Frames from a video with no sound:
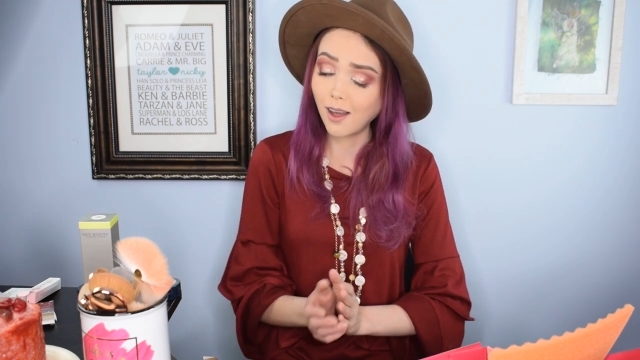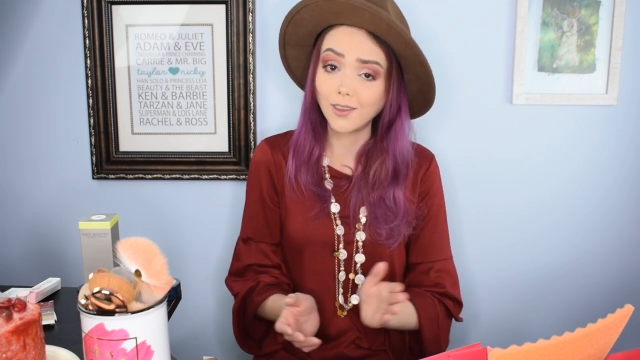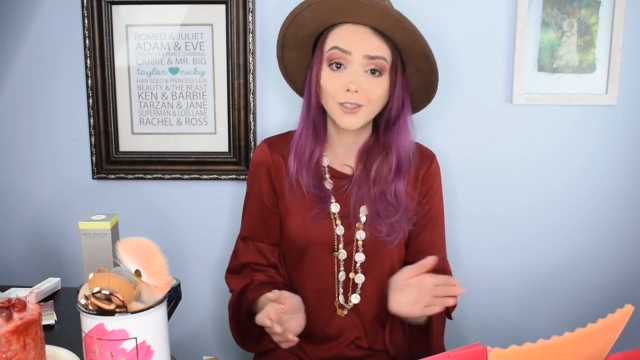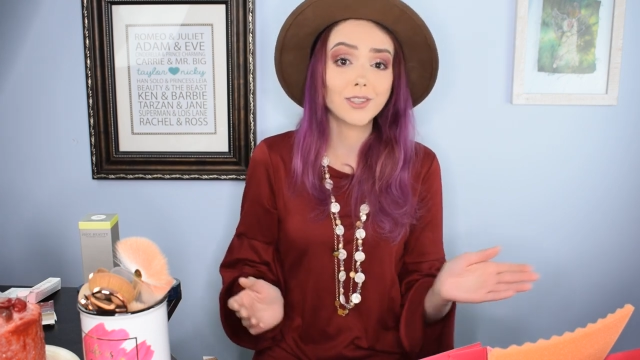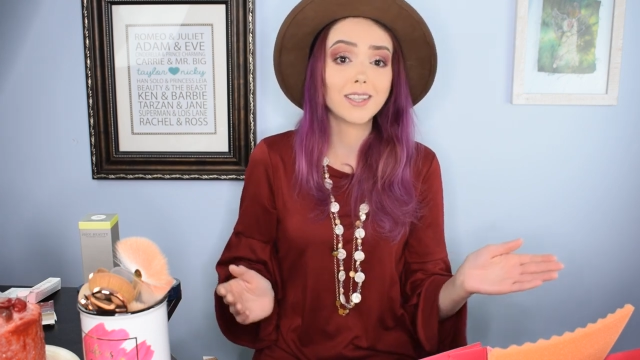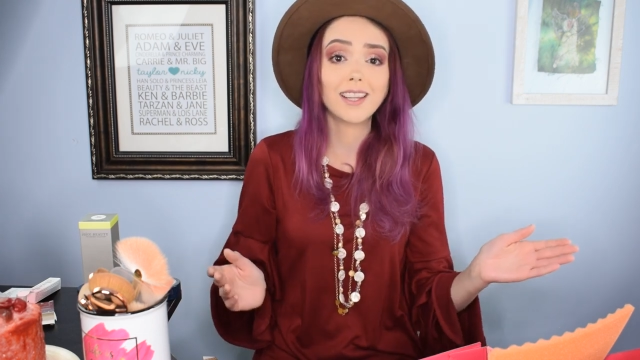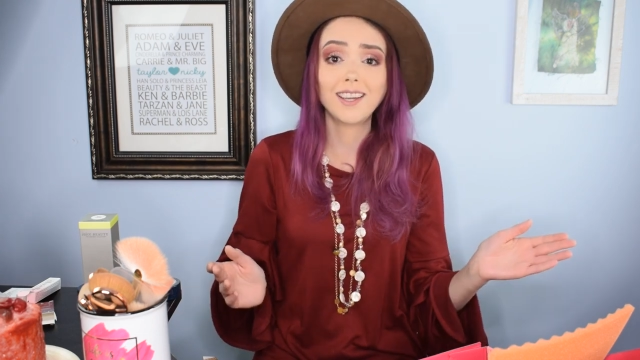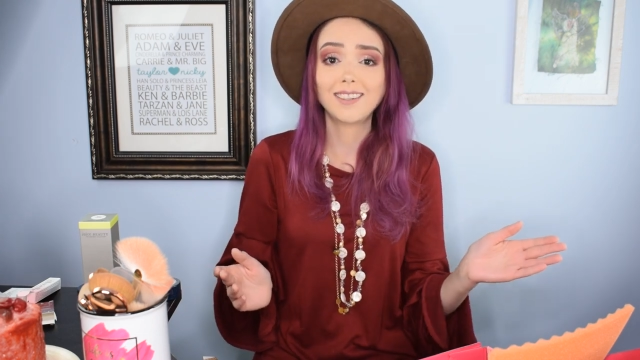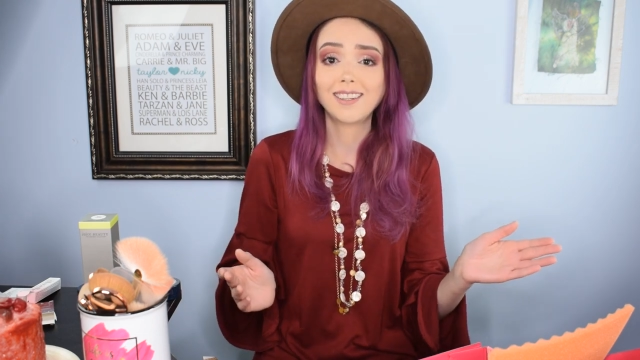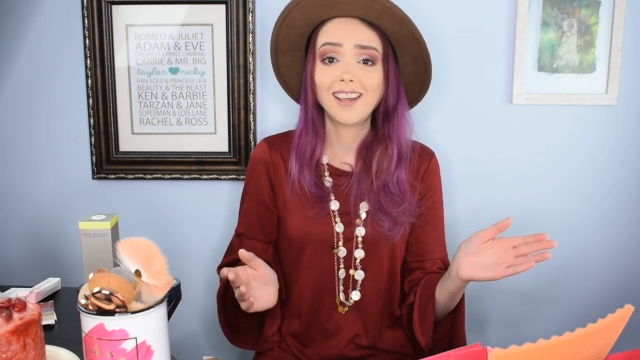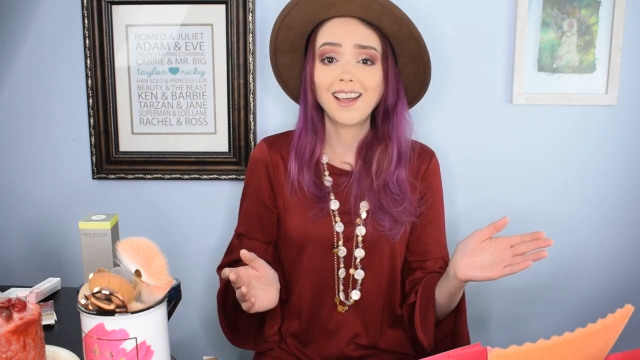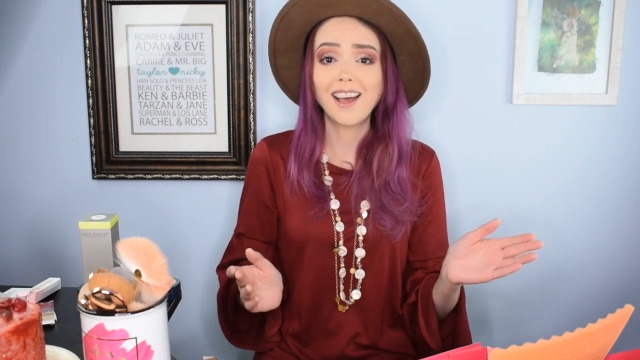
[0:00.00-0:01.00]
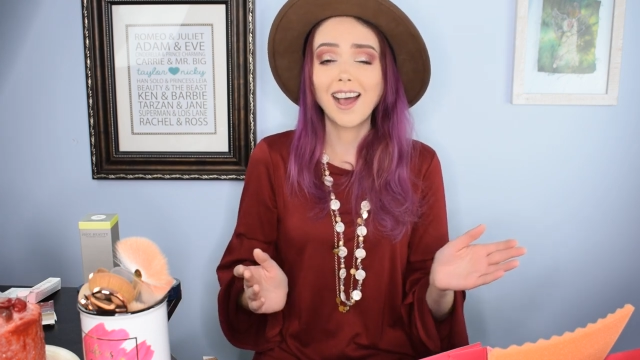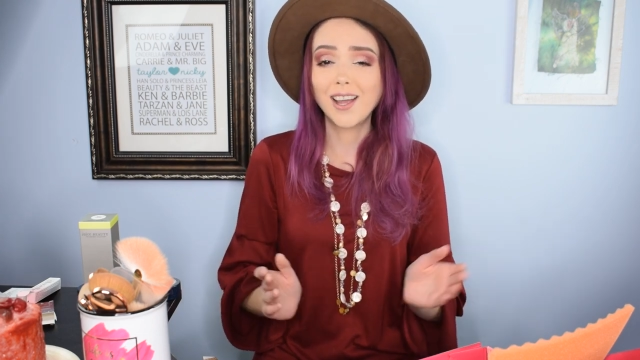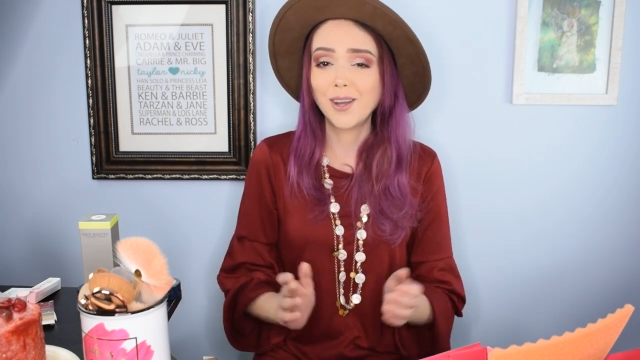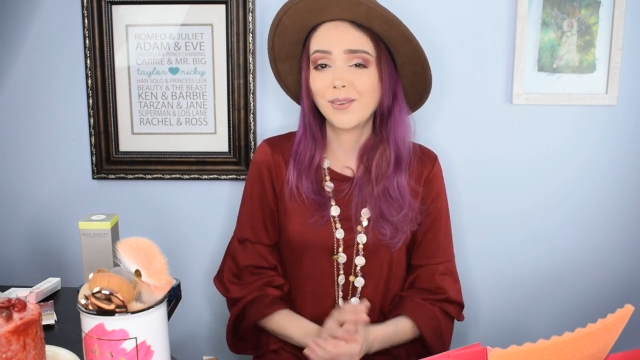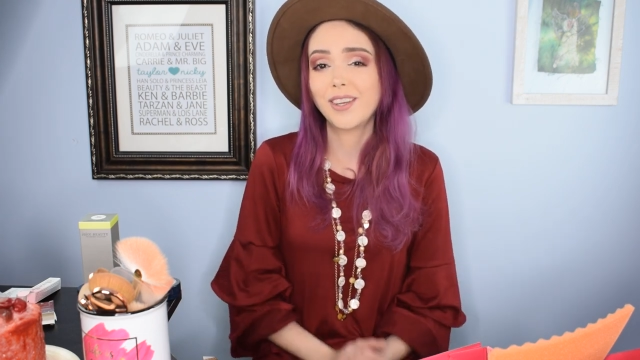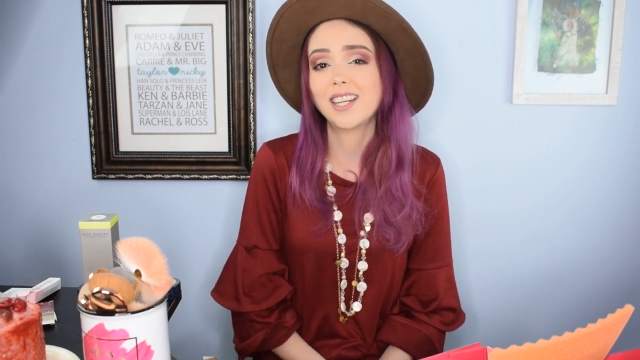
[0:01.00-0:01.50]
Other than that, I
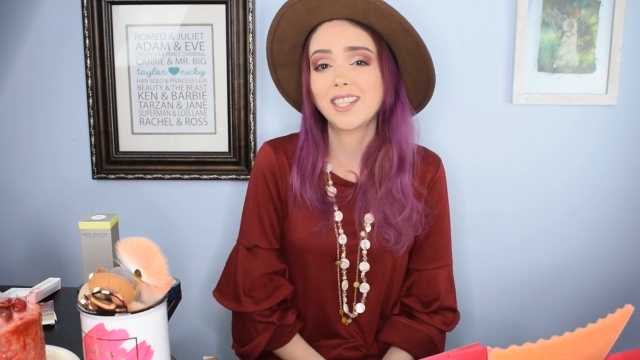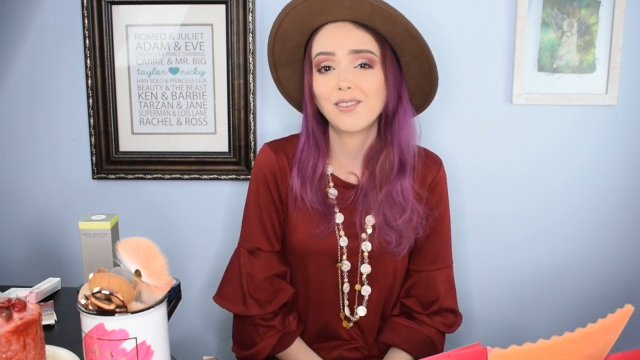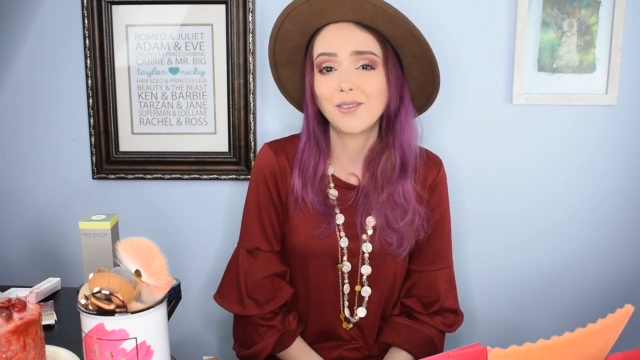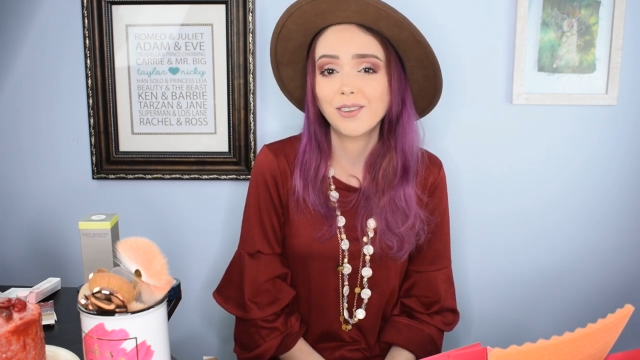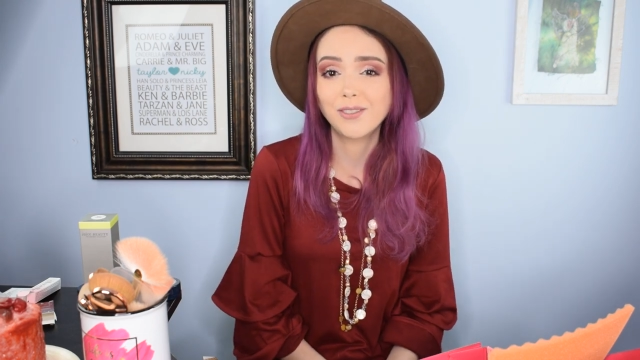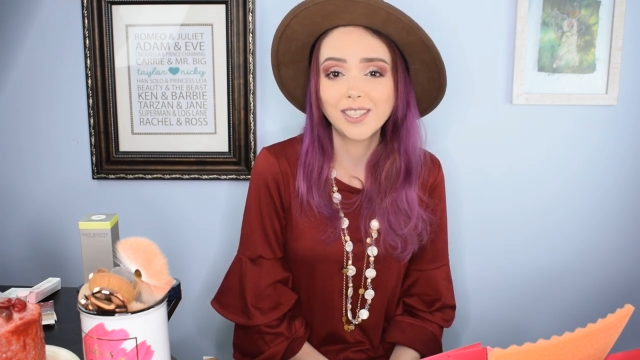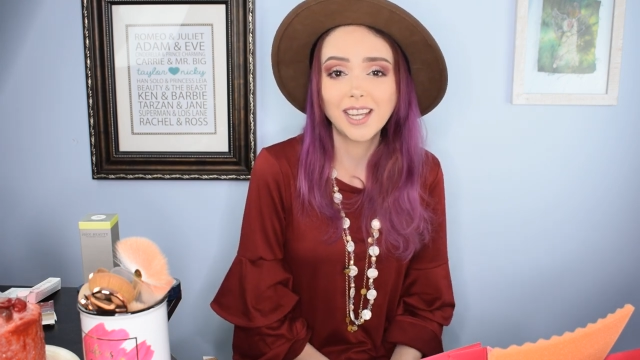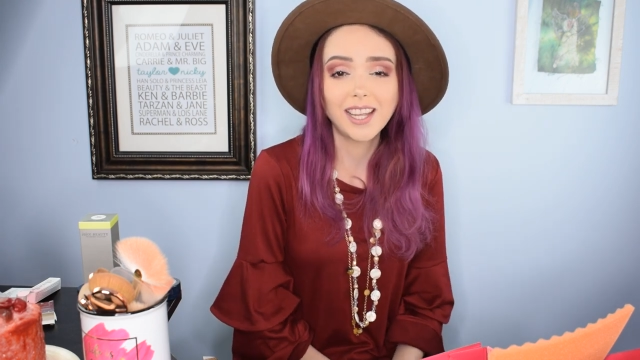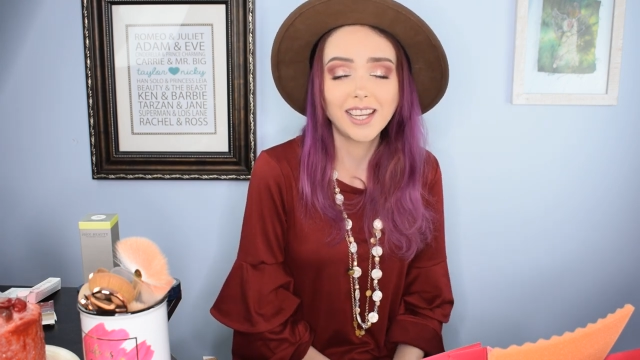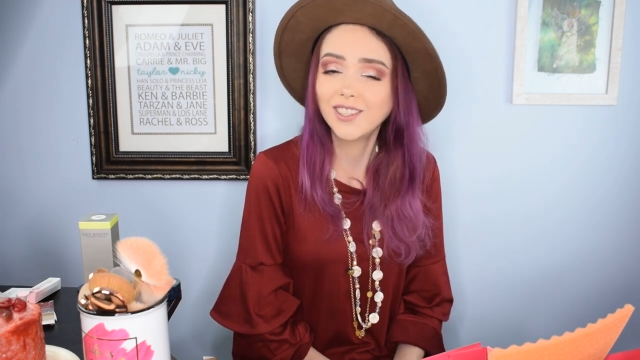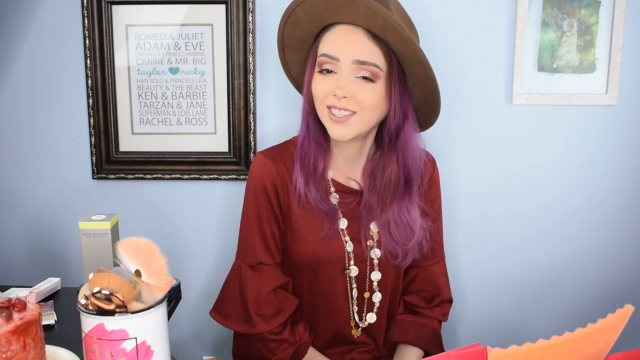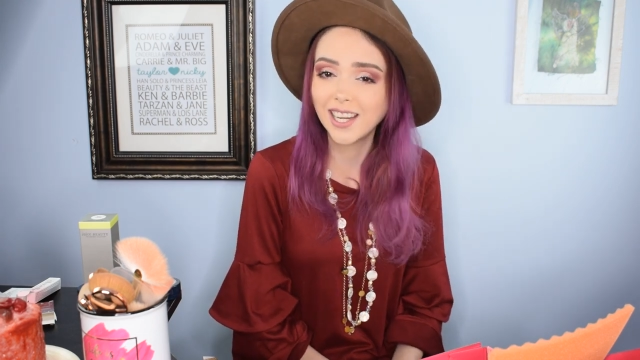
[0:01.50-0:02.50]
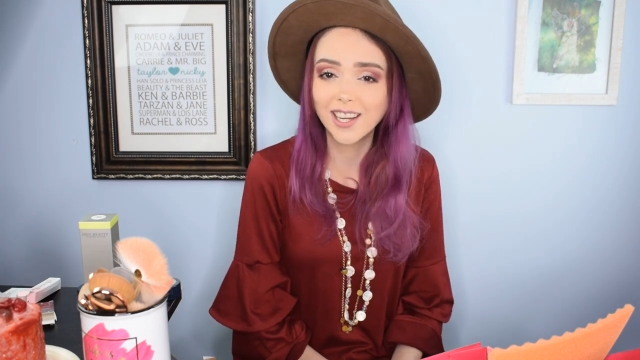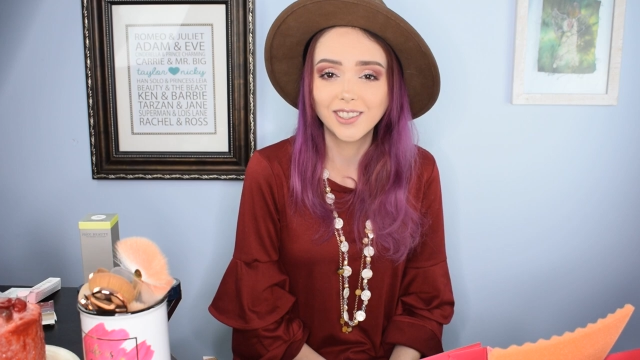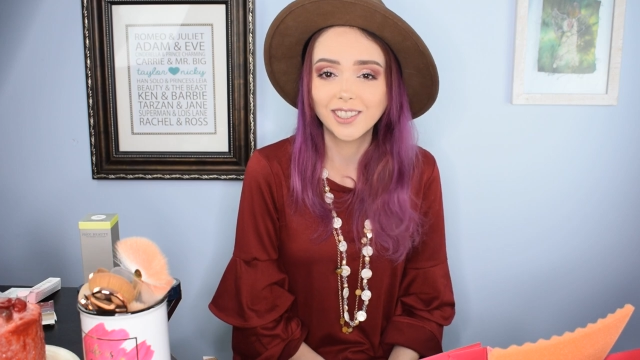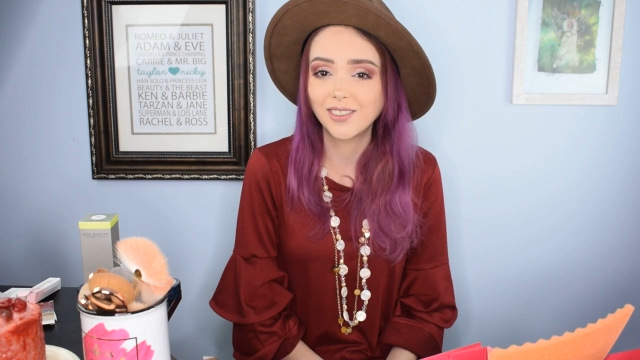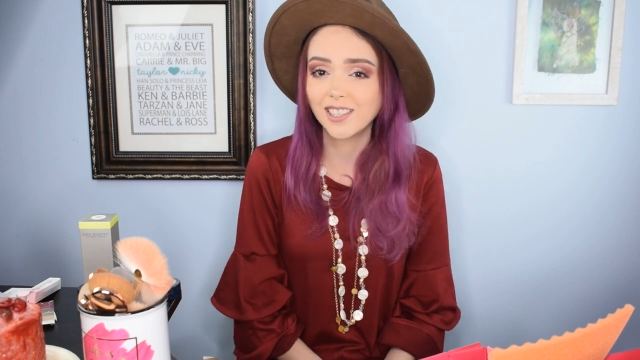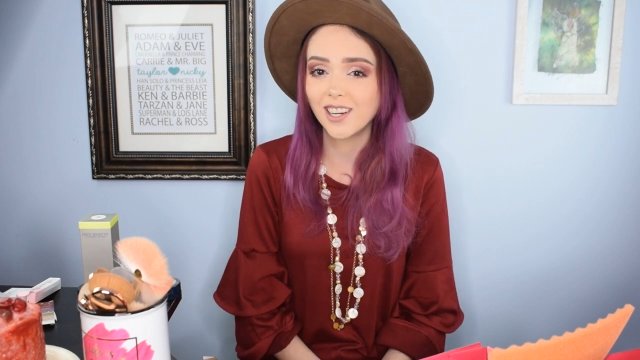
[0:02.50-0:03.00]
hope you guys have a wonderful day and you stay
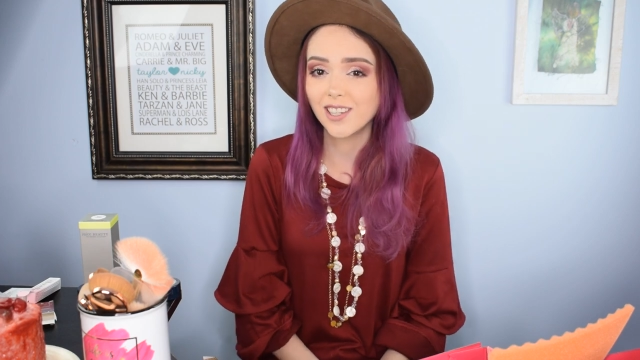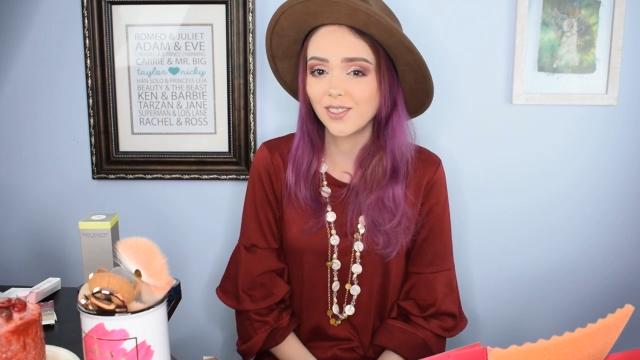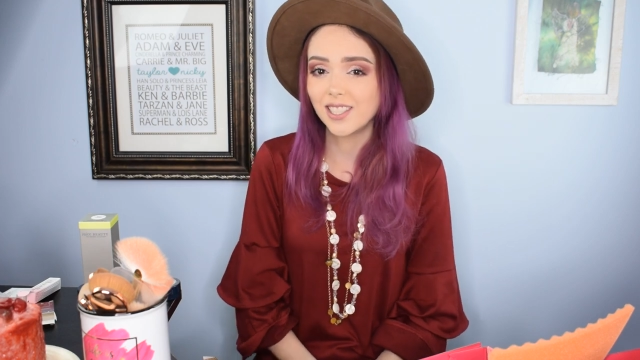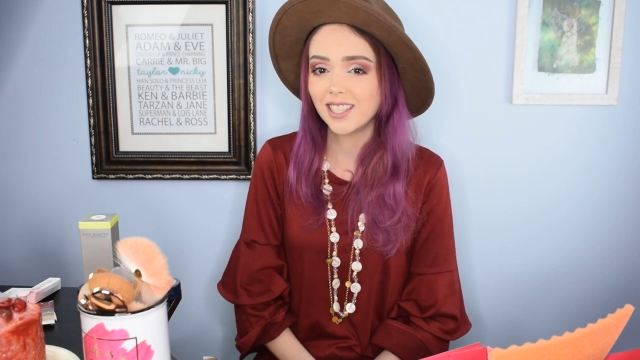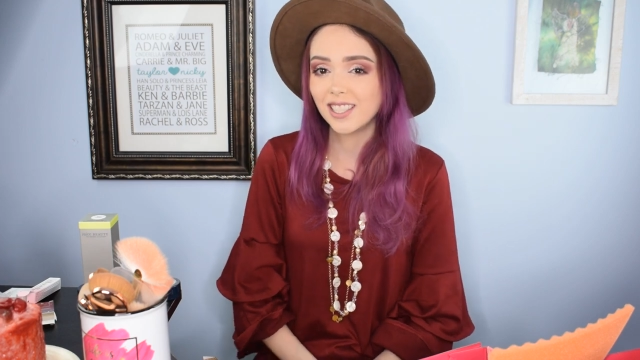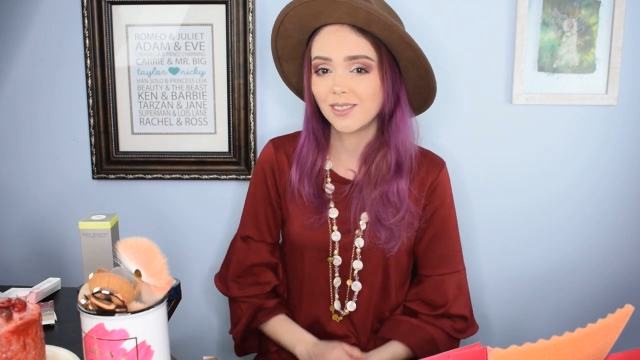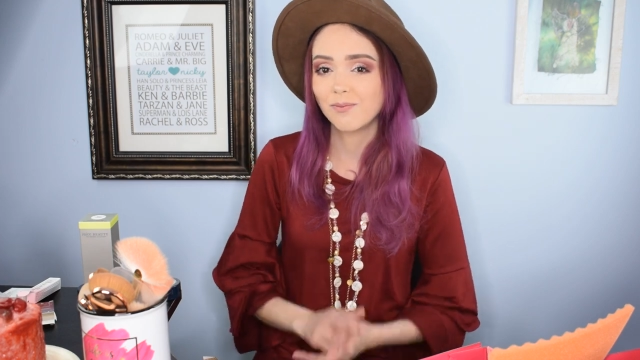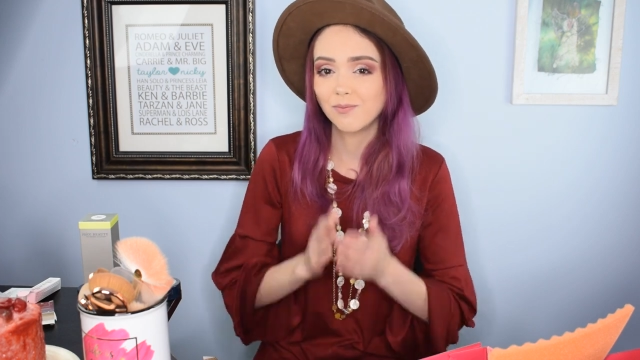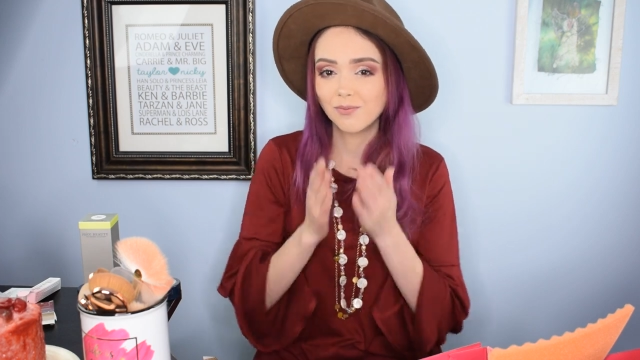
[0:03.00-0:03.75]
girly with a dark twist.